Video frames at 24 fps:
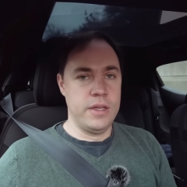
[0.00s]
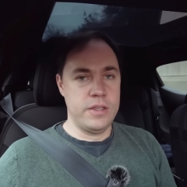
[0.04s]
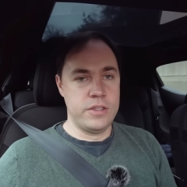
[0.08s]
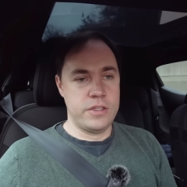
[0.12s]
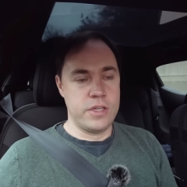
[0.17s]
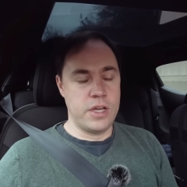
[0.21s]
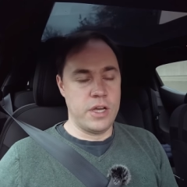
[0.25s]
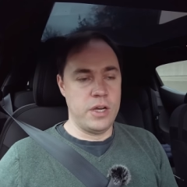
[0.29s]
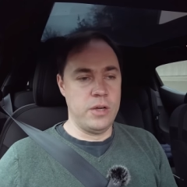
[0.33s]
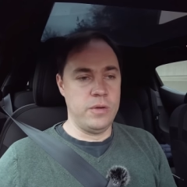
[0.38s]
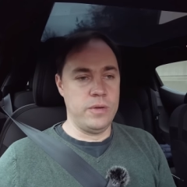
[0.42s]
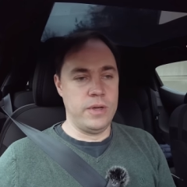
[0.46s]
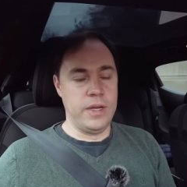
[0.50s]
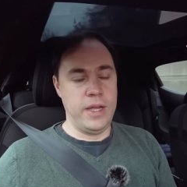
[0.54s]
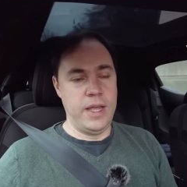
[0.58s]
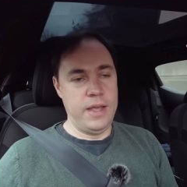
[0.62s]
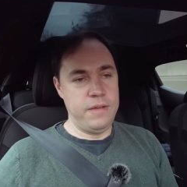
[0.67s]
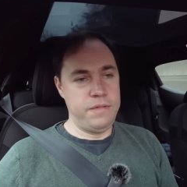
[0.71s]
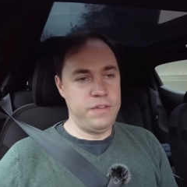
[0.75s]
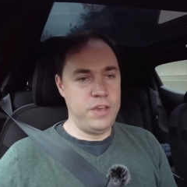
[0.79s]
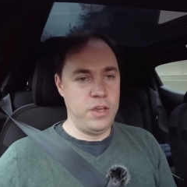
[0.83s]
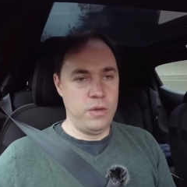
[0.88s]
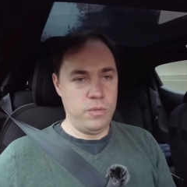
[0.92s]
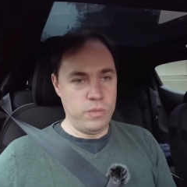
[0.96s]
So
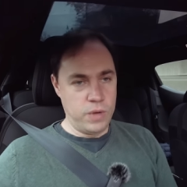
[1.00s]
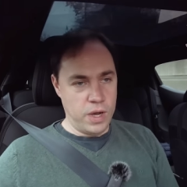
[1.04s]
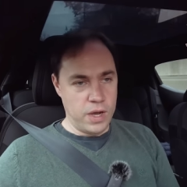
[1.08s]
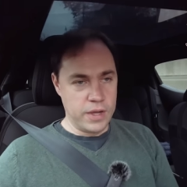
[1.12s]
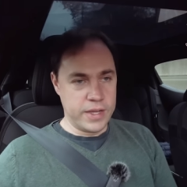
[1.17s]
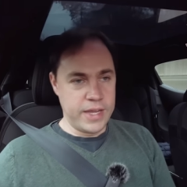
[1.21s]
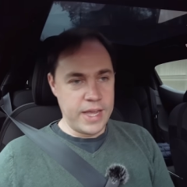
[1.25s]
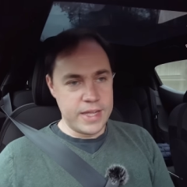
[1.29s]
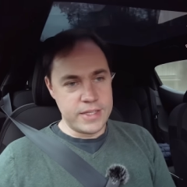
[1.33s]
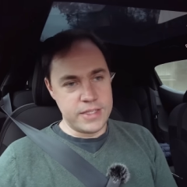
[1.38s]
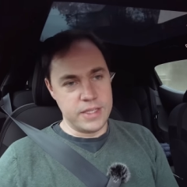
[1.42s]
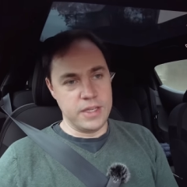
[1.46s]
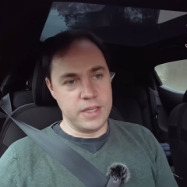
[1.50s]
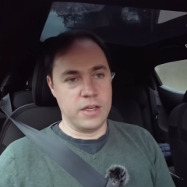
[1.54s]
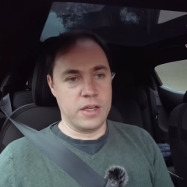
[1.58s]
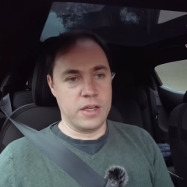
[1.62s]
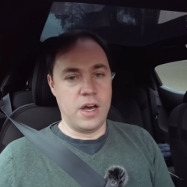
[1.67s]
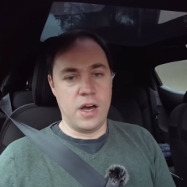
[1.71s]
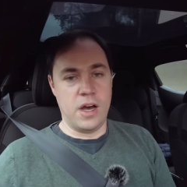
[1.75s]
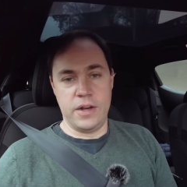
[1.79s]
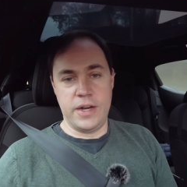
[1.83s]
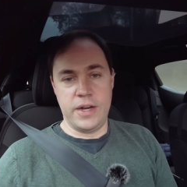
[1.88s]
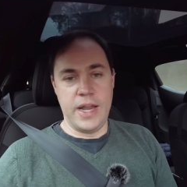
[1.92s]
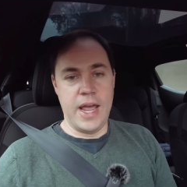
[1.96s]
if you are getting a
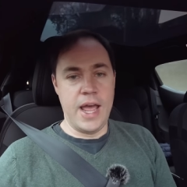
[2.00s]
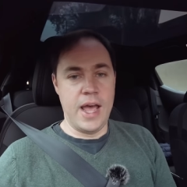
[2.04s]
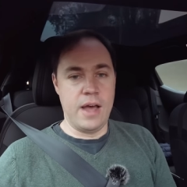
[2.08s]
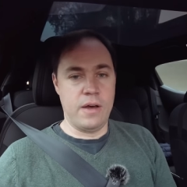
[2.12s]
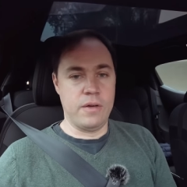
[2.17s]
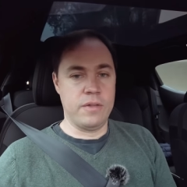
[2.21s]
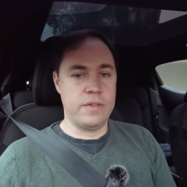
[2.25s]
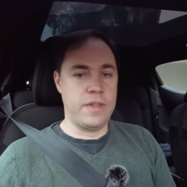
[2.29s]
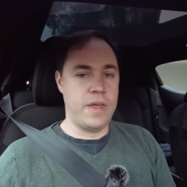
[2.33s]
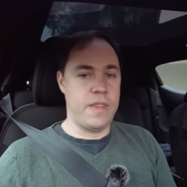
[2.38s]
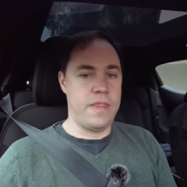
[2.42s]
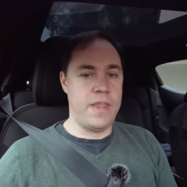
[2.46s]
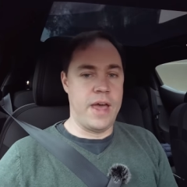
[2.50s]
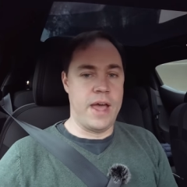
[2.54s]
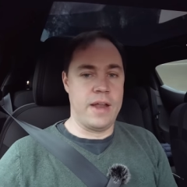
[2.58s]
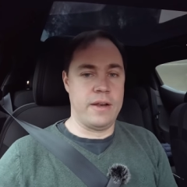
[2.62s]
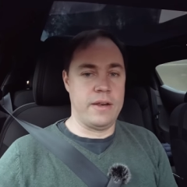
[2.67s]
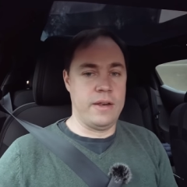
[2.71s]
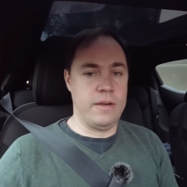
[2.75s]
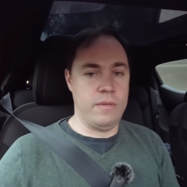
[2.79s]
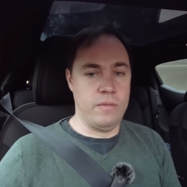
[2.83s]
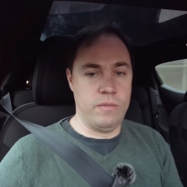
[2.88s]
car now, then that